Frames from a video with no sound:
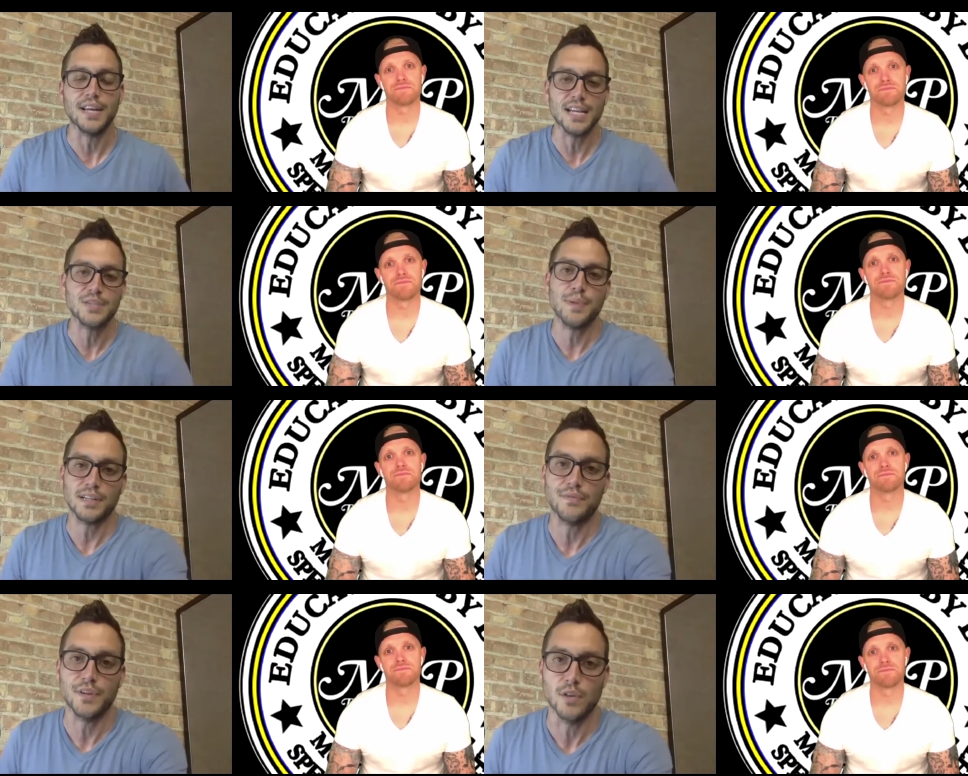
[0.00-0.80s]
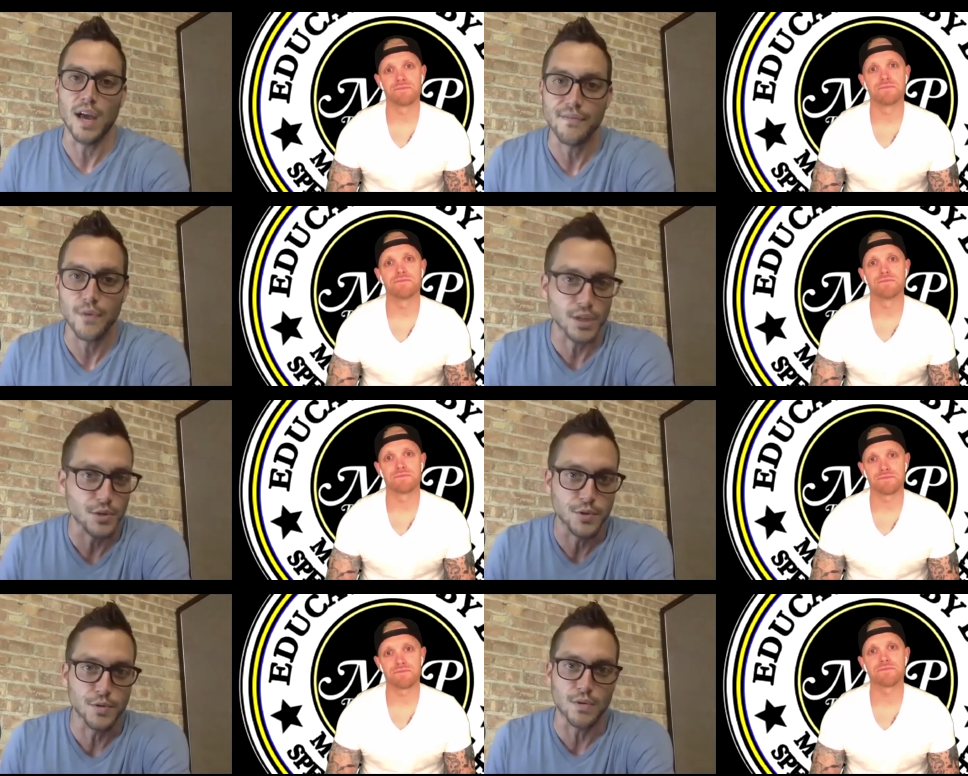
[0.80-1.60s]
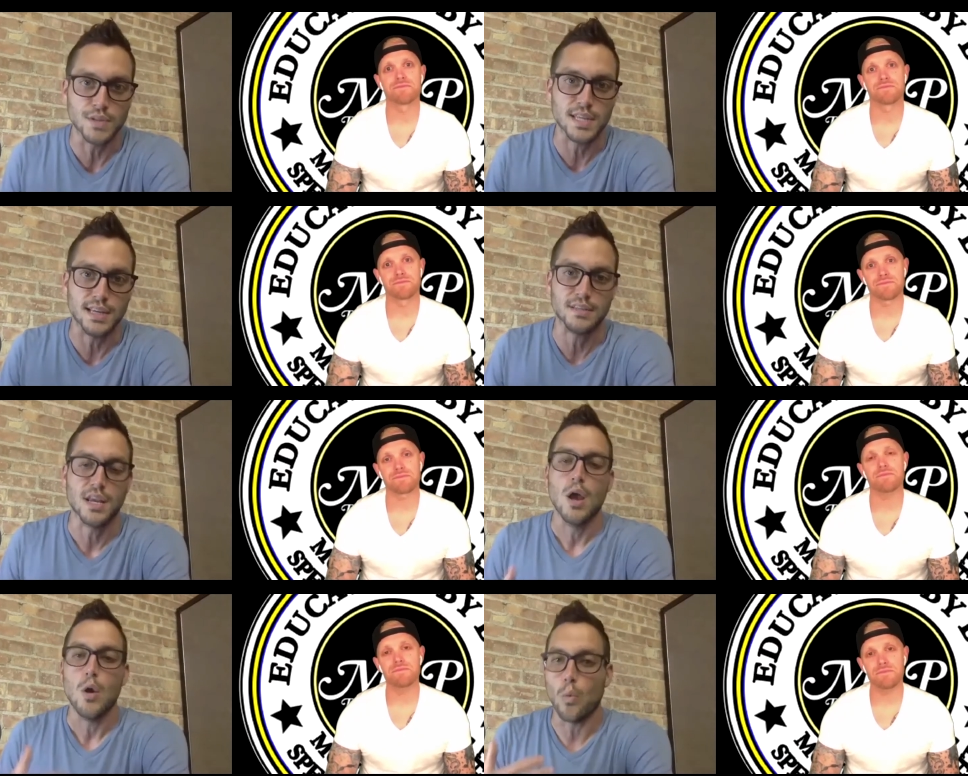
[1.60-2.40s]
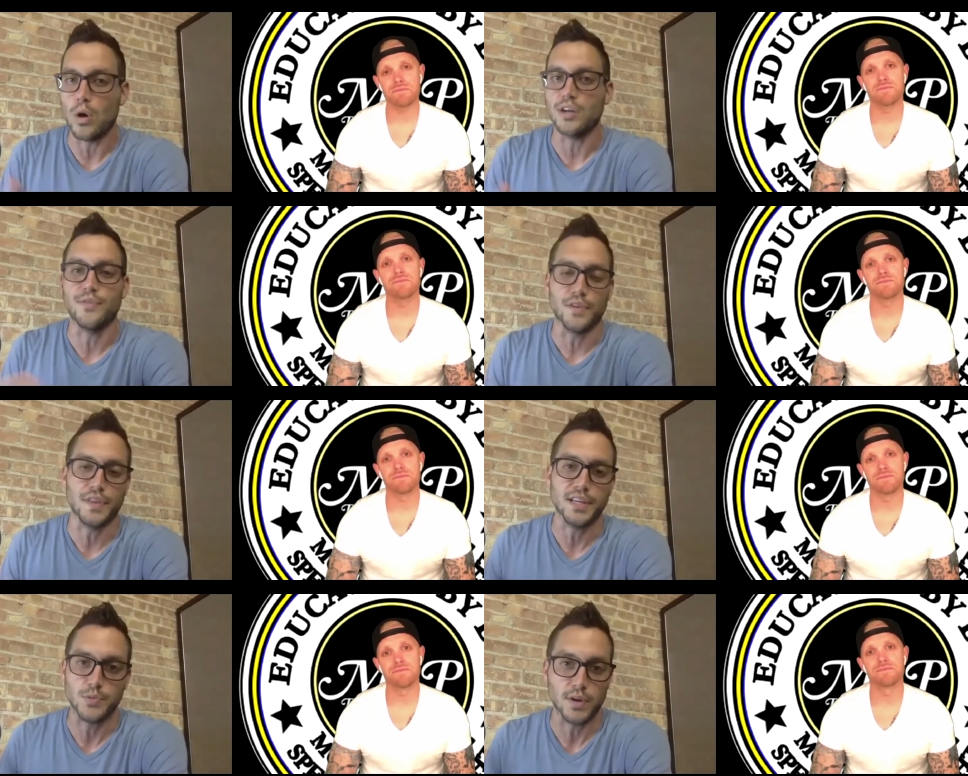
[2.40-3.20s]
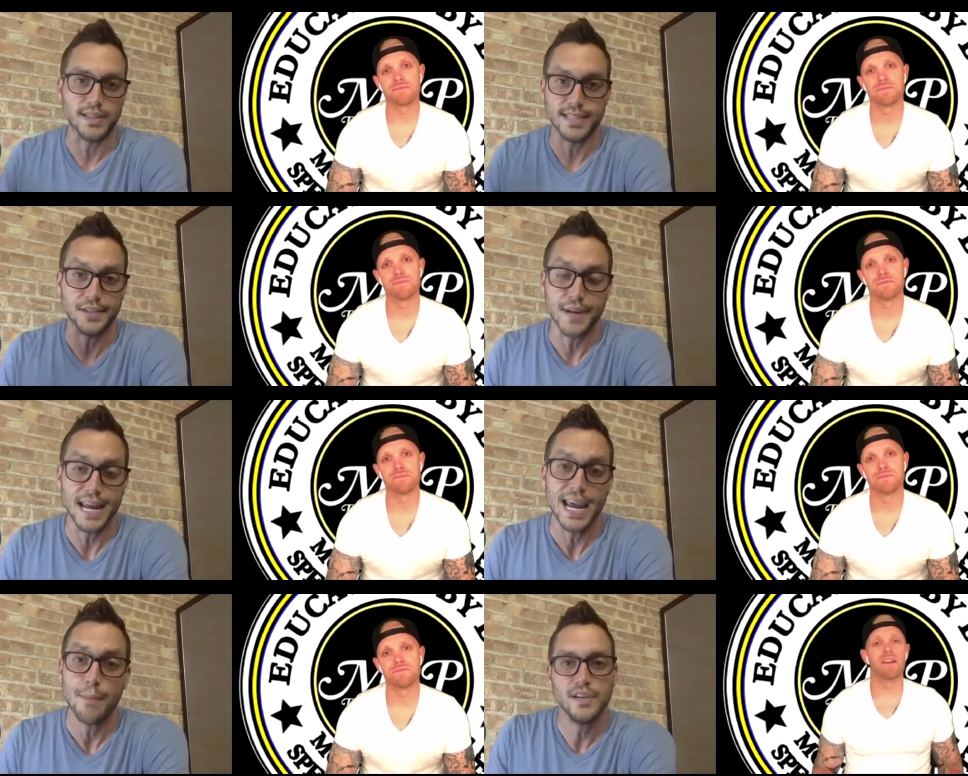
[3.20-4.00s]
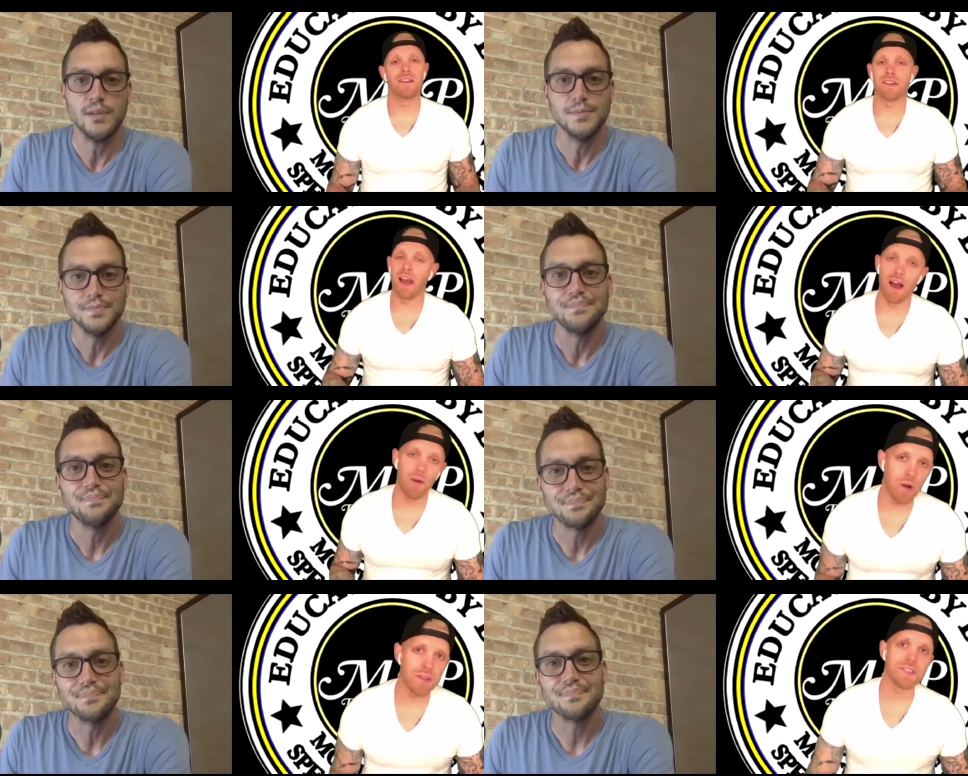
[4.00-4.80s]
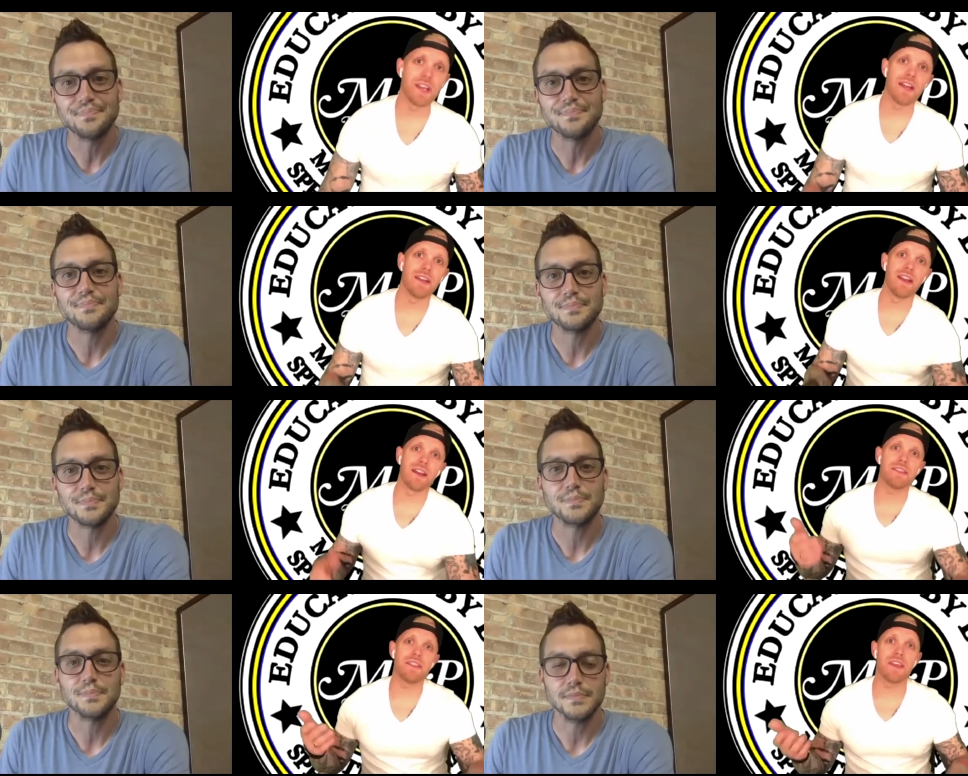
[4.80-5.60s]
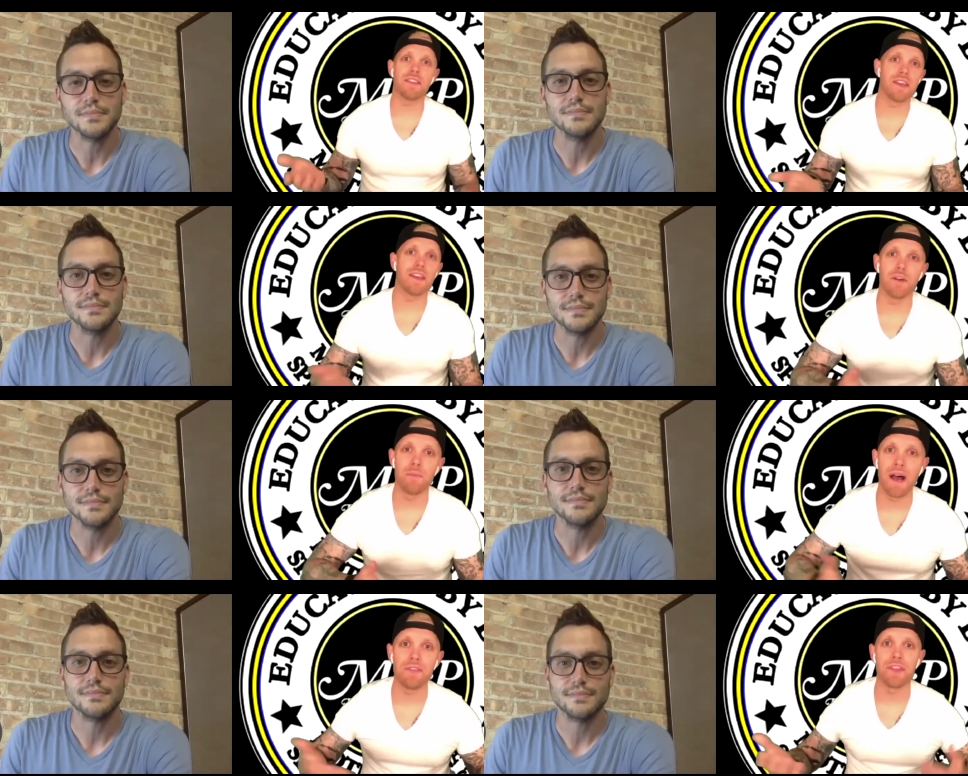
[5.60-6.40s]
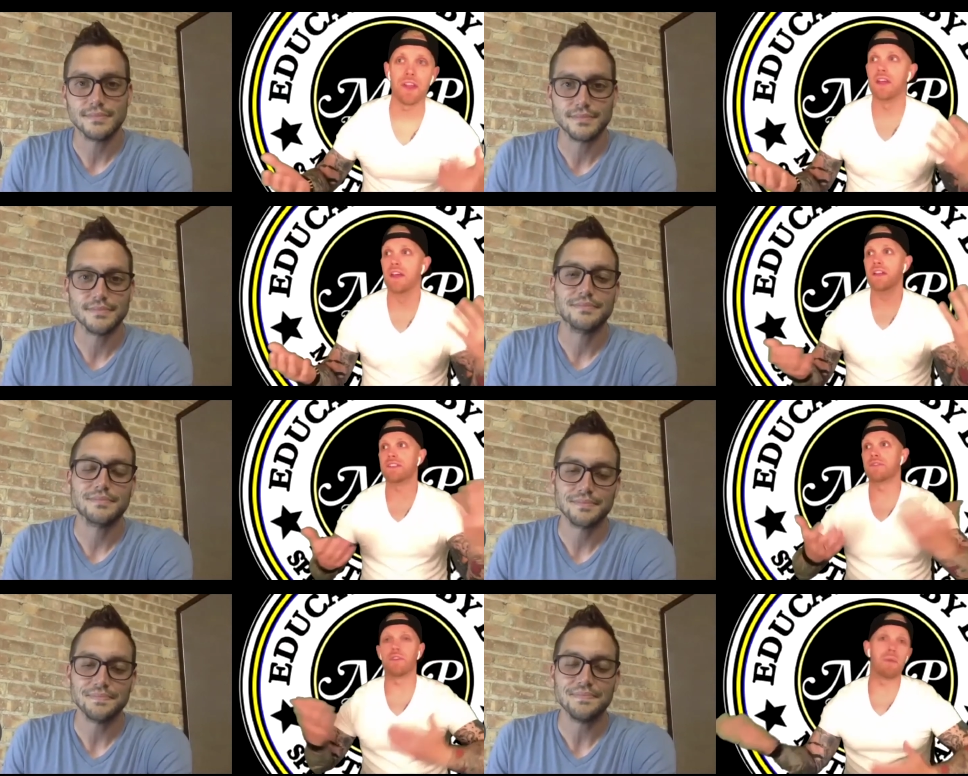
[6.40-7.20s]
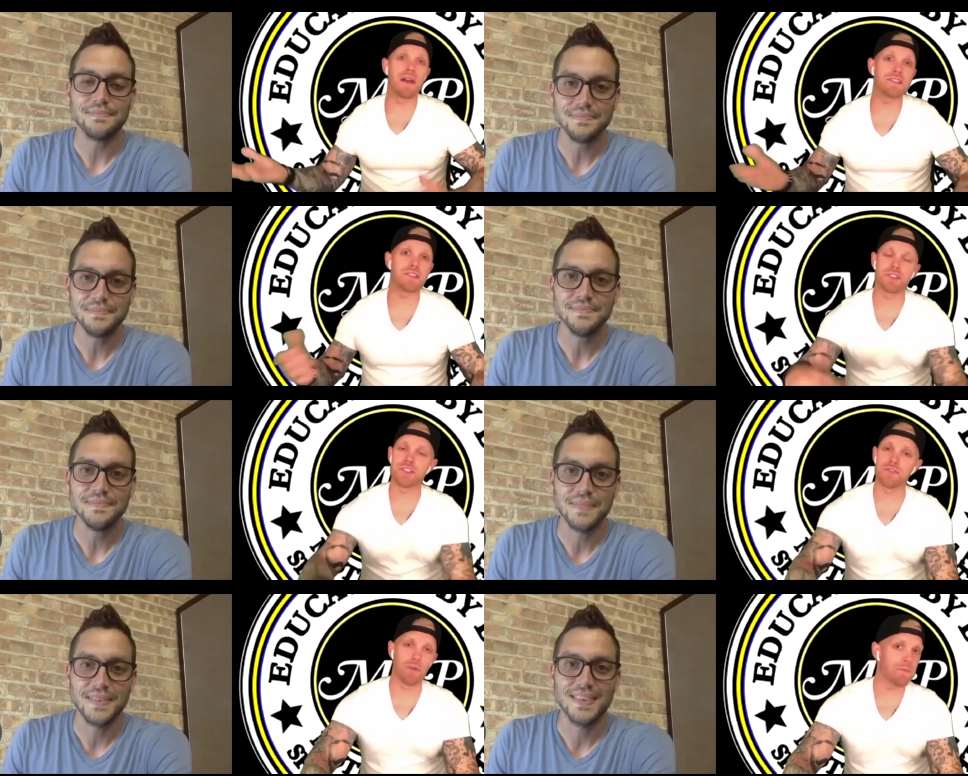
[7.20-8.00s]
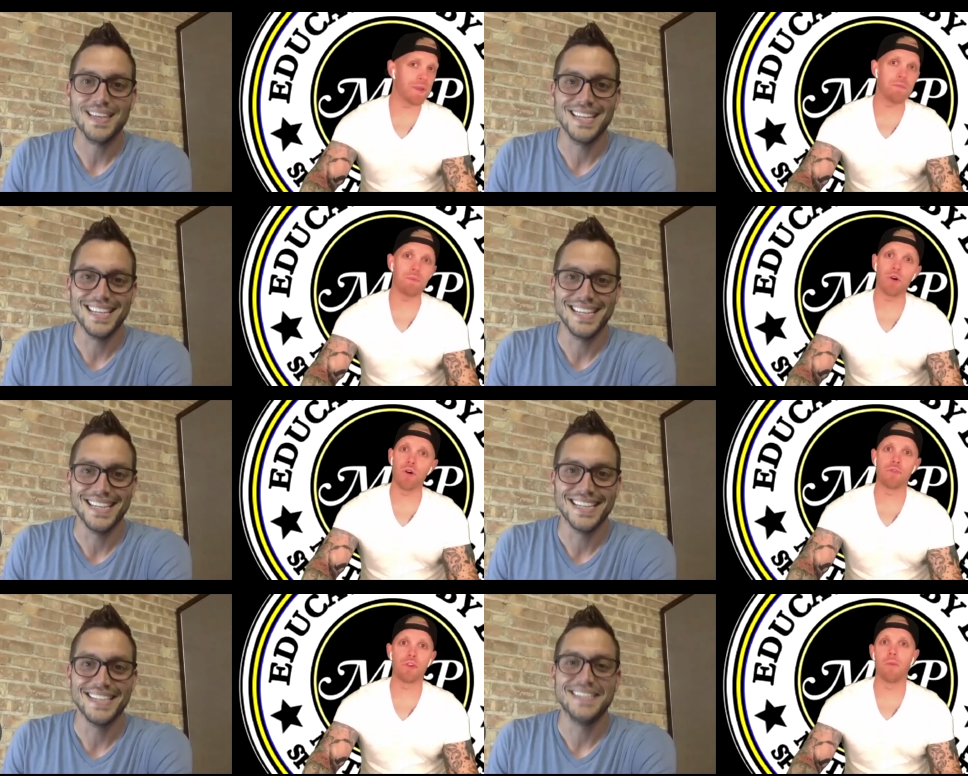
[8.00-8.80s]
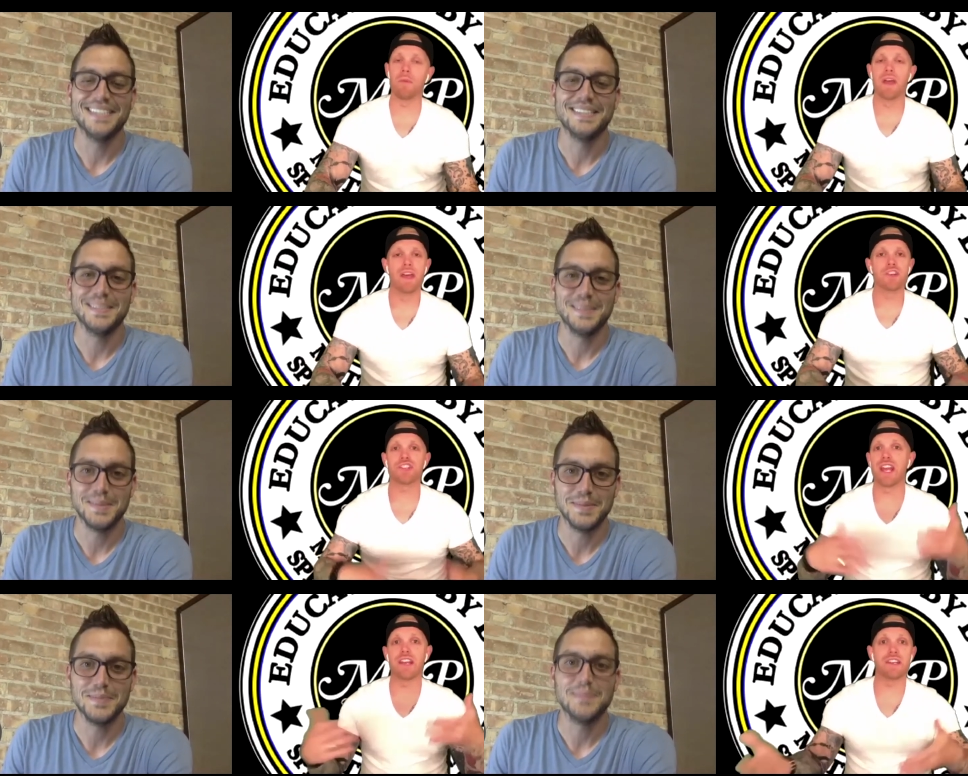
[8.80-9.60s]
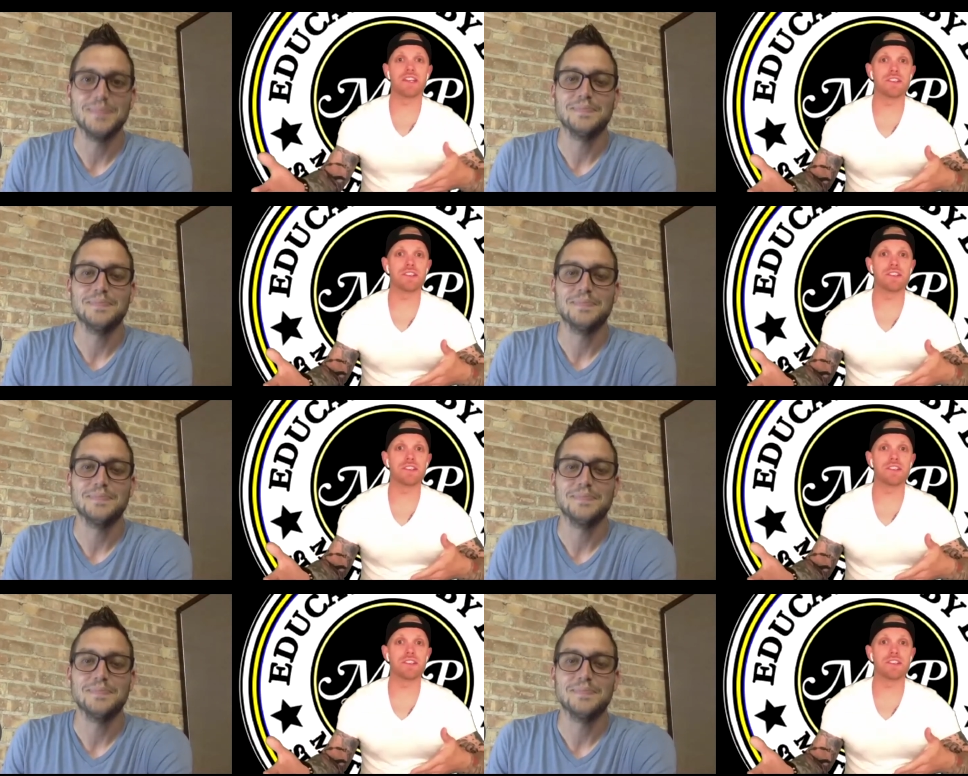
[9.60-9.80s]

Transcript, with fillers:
Speaker 1: aspect of your life. And when you do those things, wonderful things will continue to happen.
Speaker 2: Yeah, well said. And I think thinking about the different messages from people from Shannon D.